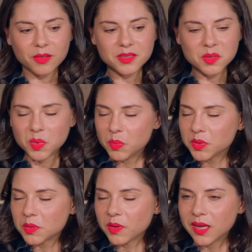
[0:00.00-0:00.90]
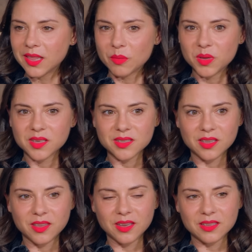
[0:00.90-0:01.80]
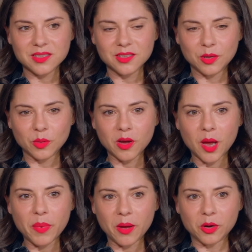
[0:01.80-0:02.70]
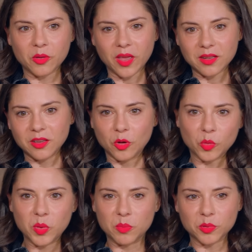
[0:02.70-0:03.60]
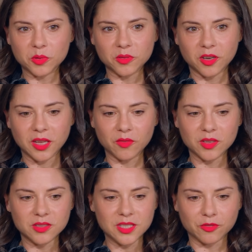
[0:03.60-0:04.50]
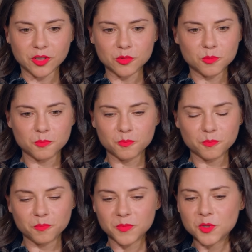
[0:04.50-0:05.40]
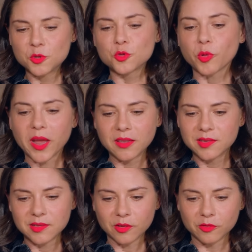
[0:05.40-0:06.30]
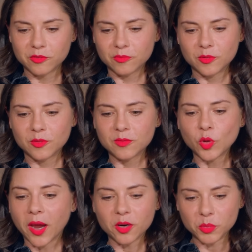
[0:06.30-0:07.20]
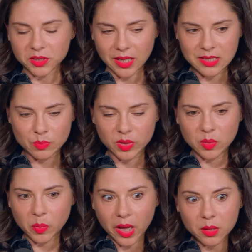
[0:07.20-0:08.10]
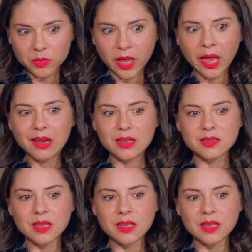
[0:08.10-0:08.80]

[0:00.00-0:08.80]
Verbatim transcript: some people don't like that because they think it's, you know, a cop out or that, you know, people are given different strengths of terribleness. But the bottom line is